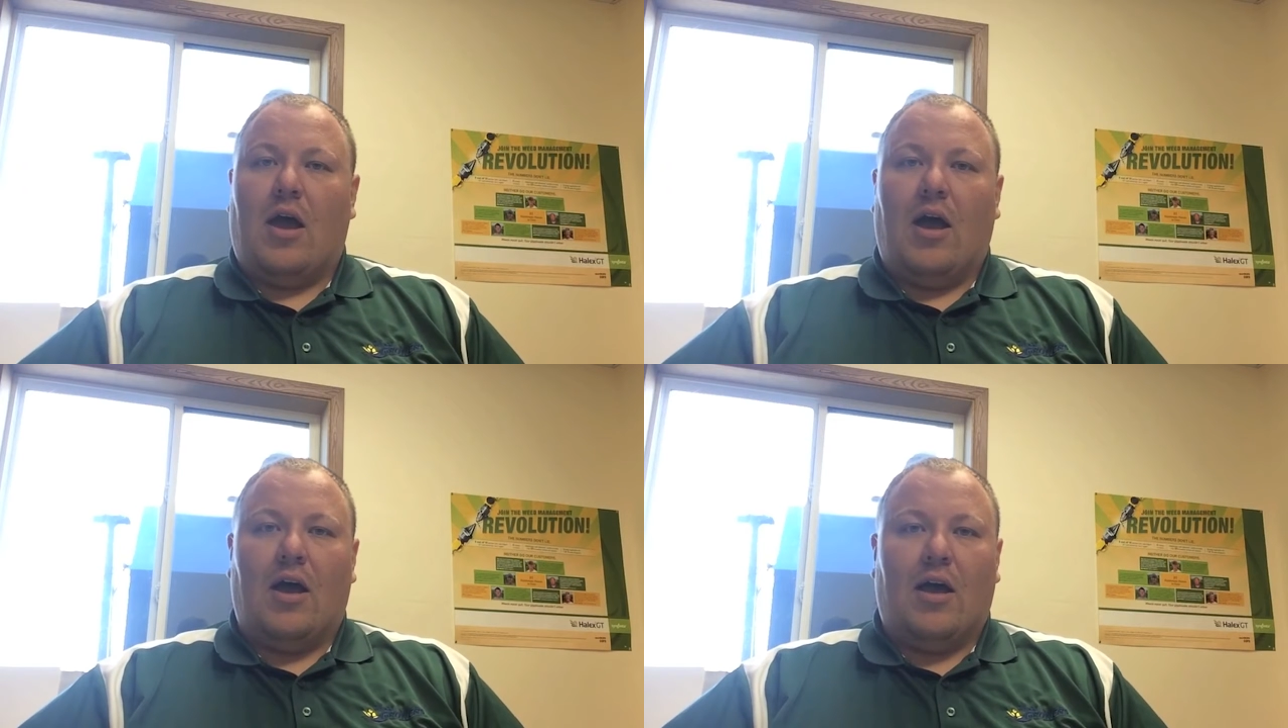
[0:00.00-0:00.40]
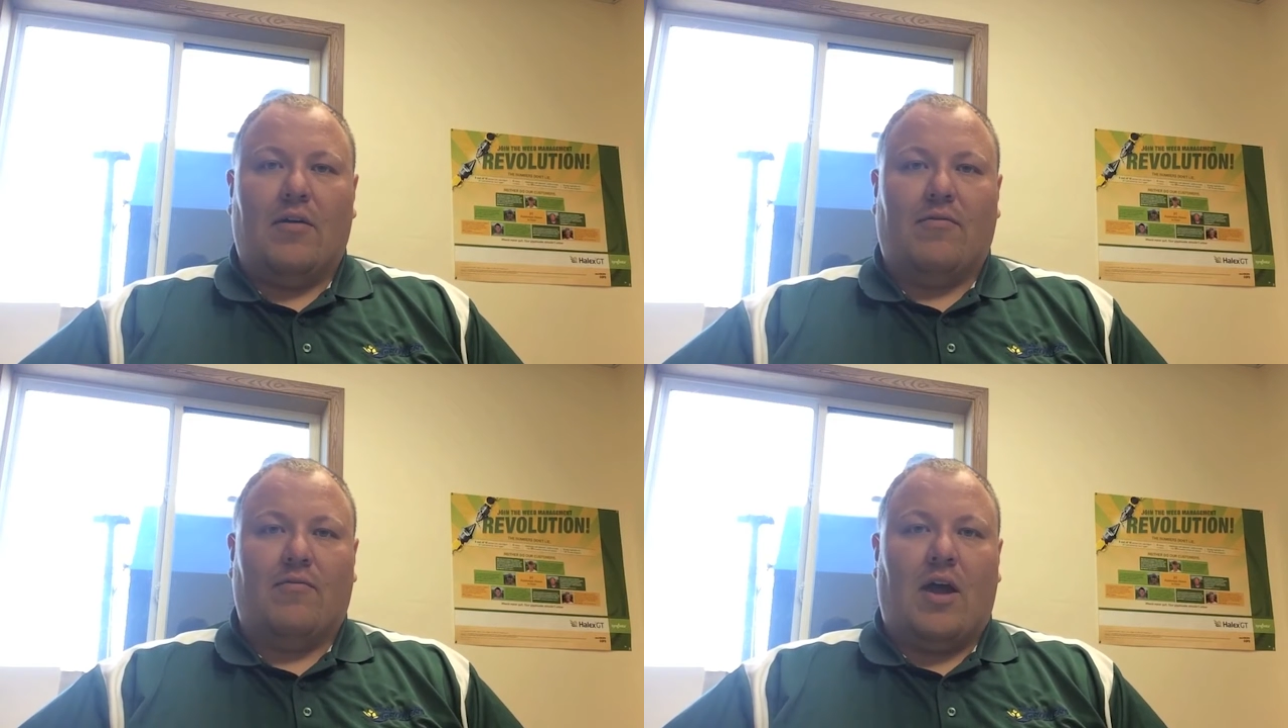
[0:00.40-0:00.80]

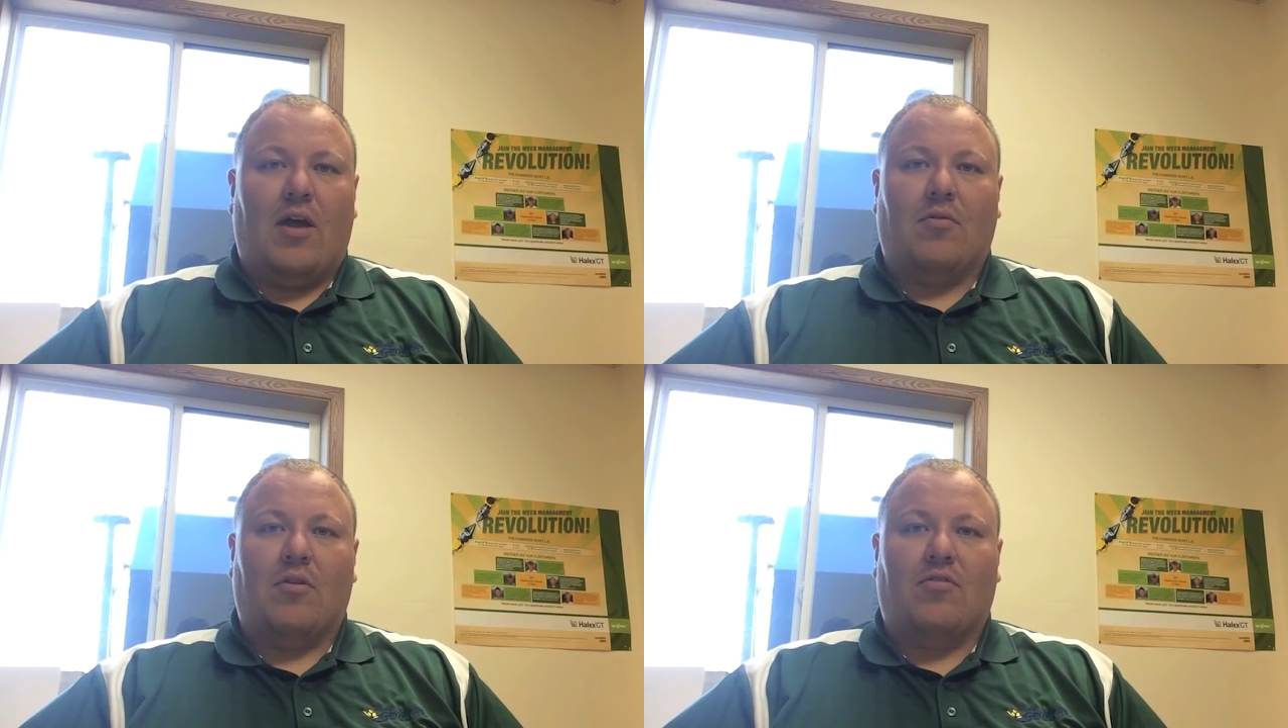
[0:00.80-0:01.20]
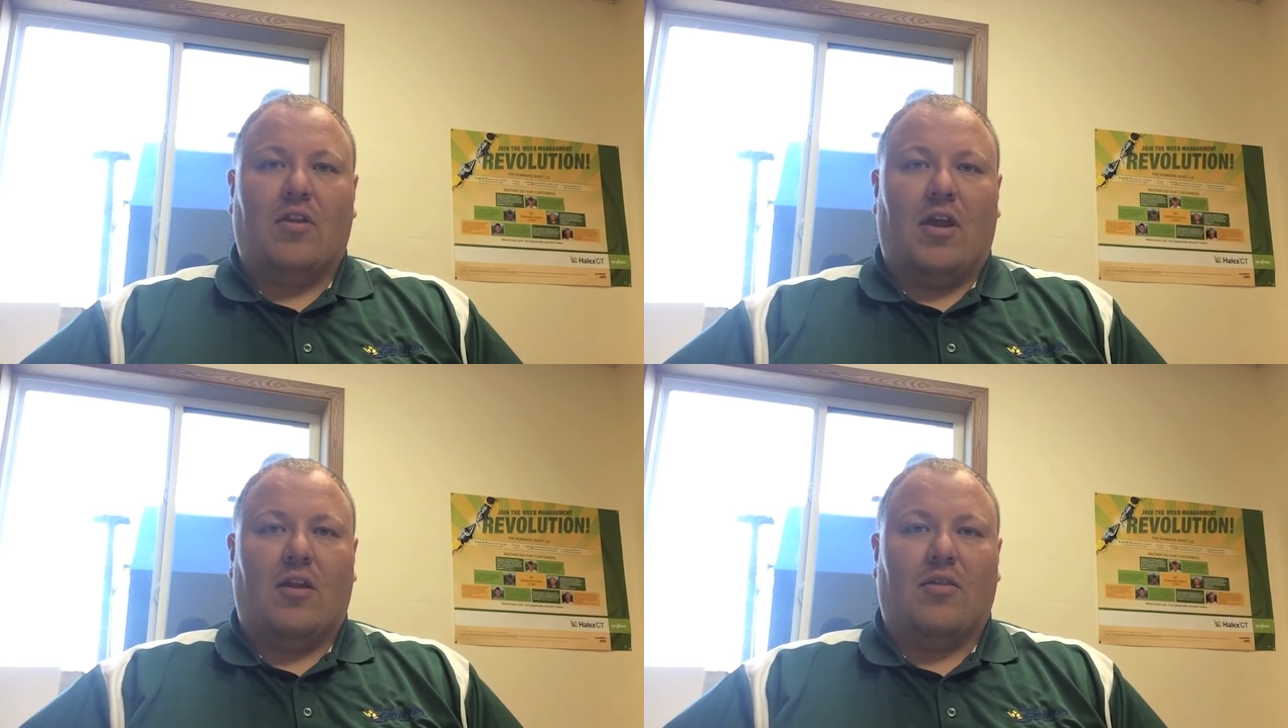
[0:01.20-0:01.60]
I've not really
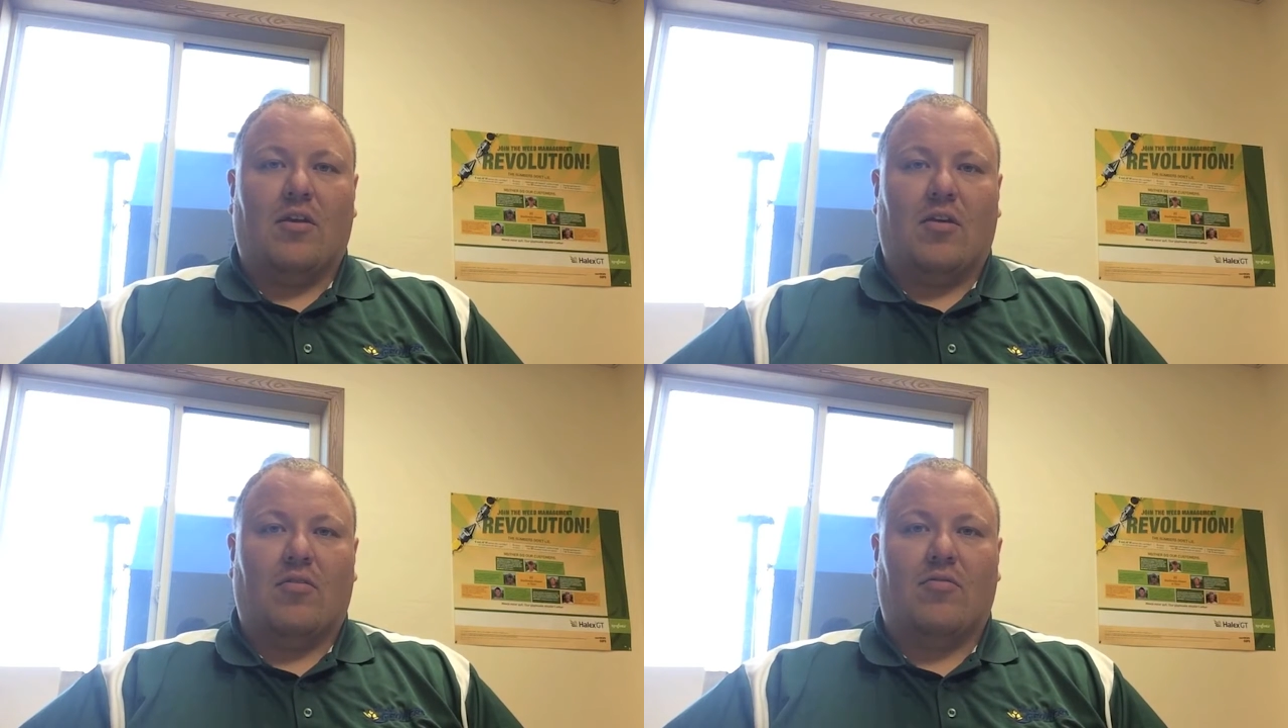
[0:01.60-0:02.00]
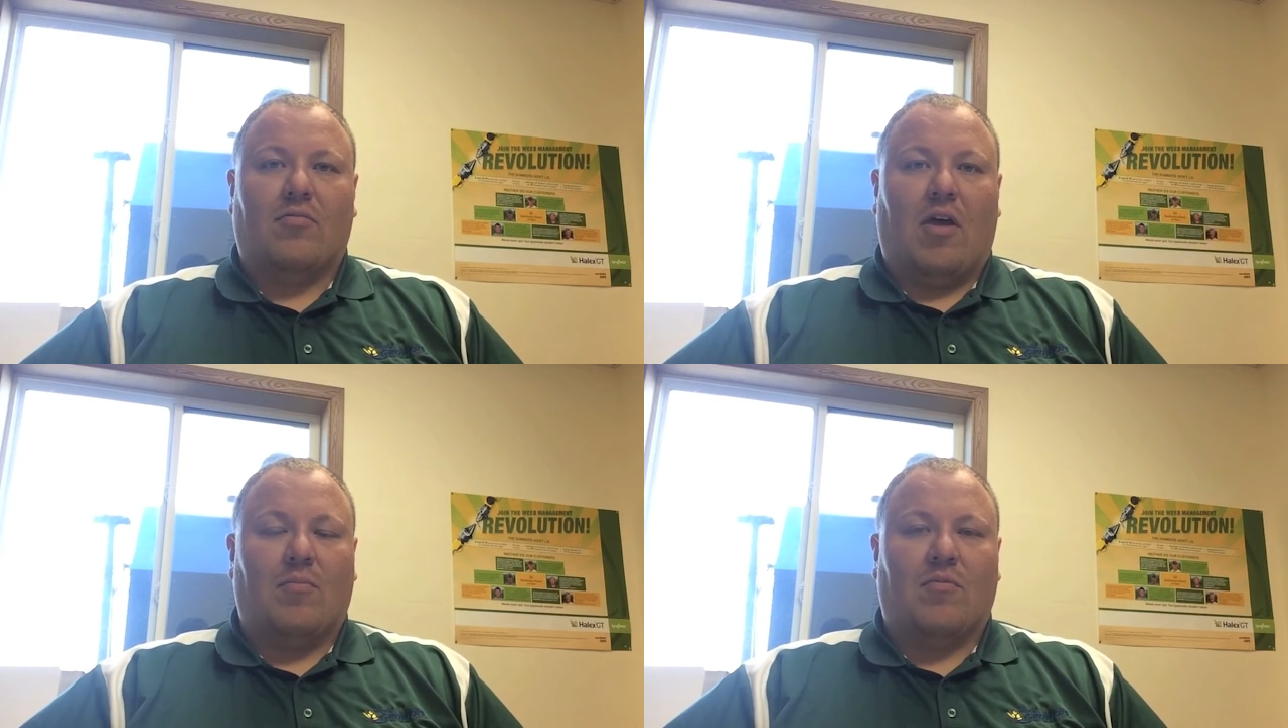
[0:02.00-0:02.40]
seen anything
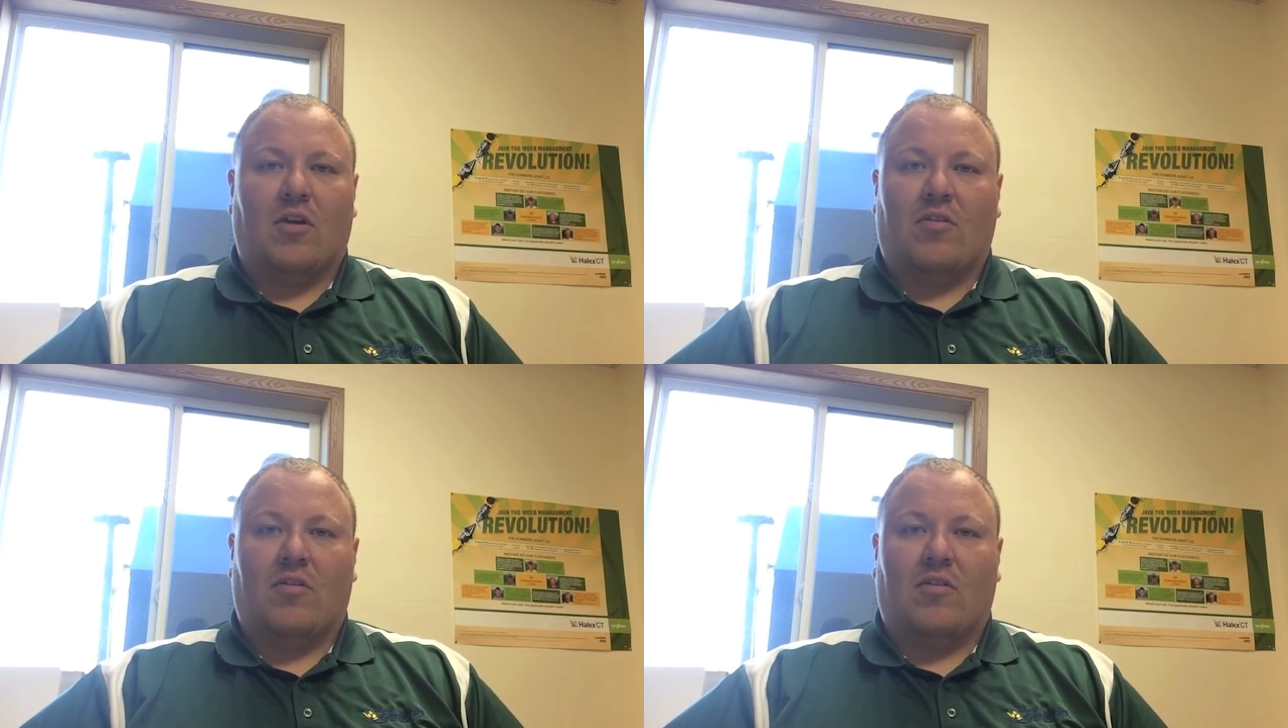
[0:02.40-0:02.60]
except